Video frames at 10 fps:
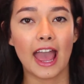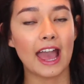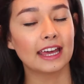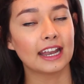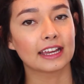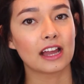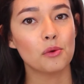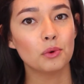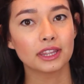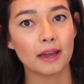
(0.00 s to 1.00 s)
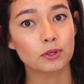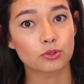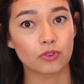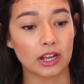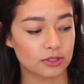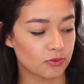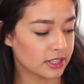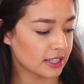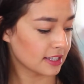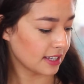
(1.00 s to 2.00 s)
and I got one that was rust
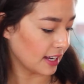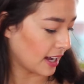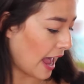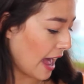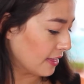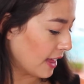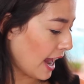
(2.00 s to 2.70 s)
resistant and